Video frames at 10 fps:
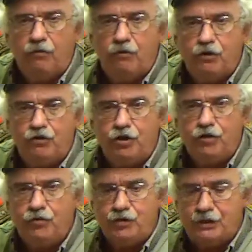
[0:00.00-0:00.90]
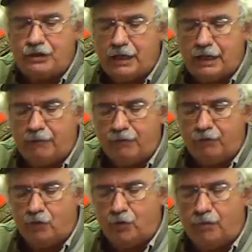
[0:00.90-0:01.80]
could use this type of
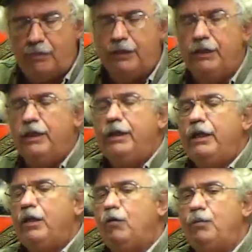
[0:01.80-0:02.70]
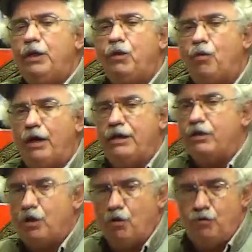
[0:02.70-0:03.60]
equipment, it would be great
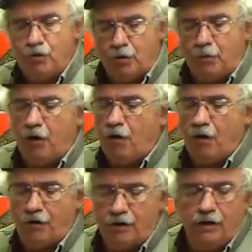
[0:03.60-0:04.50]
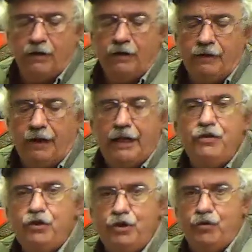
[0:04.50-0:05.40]
to go to a park
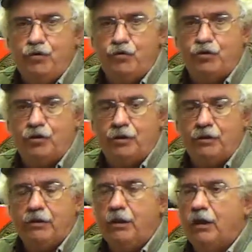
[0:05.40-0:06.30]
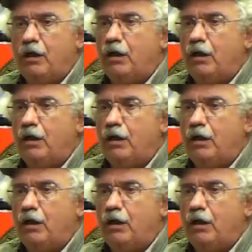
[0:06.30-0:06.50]
and use.